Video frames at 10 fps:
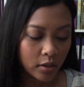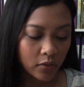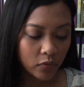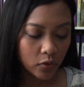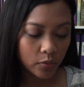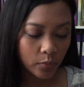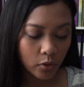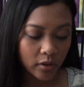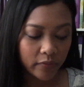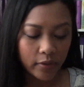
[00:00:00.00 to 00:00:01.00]
If you're
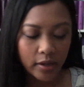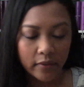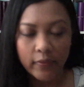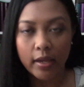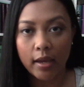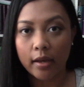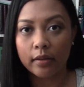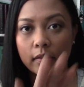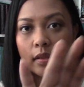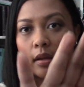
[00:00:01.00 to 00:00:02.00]
more of a heavy
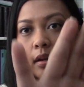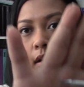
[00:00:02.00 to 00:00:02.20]
hand, then